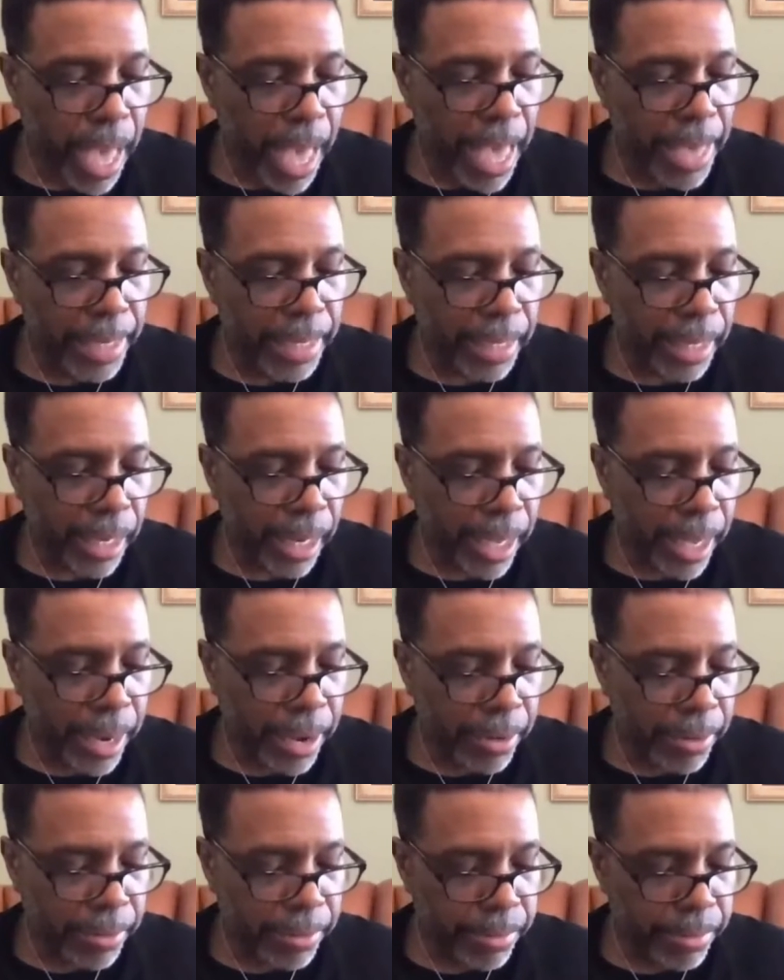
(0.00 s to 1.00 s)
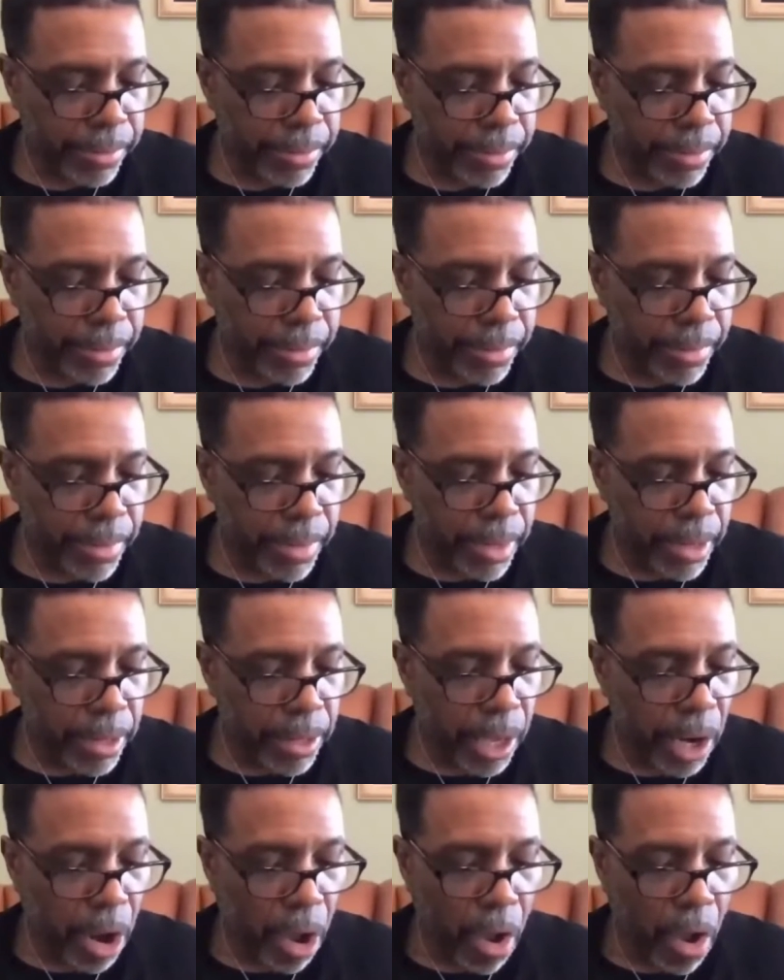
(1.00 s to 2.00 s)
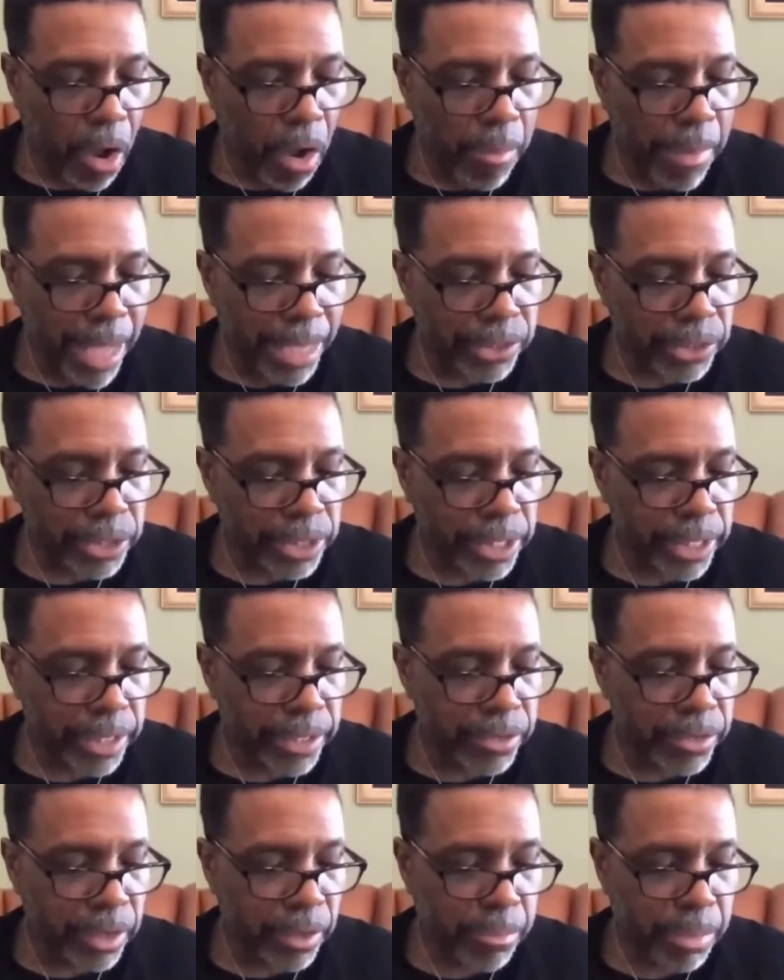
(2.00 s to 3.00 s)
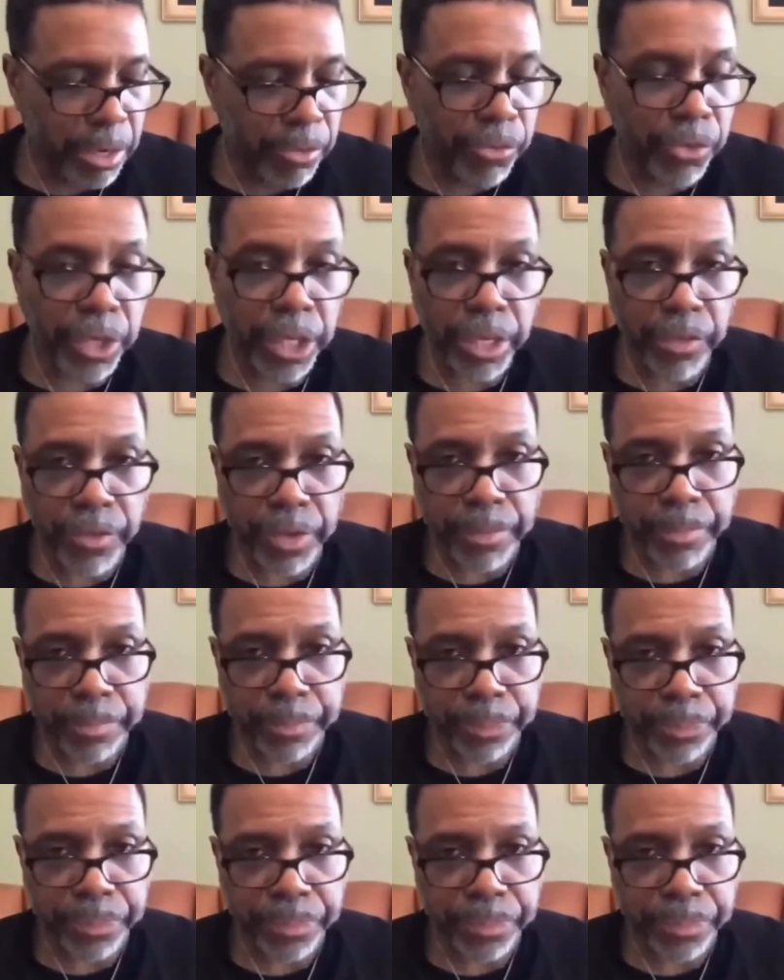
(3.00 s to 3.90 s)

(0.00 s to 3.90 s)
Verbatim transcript: I declare that all my sins have been forgiven,